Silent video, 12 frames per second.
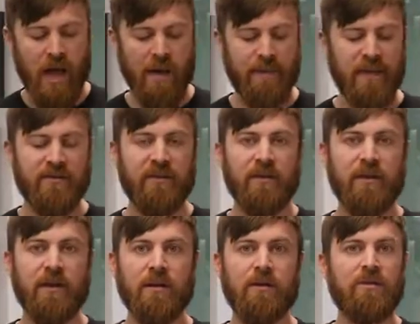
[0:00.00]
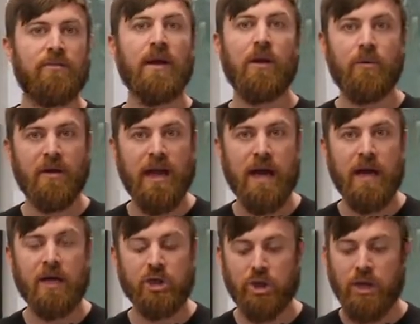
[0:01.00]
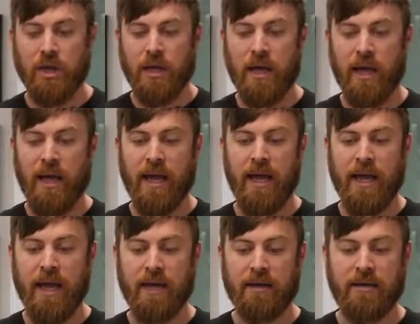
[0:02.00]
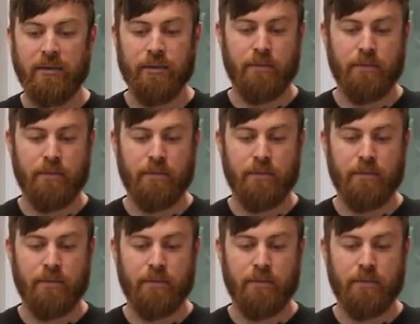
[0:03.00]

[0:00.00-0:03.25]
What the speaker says: I basically used my own cash and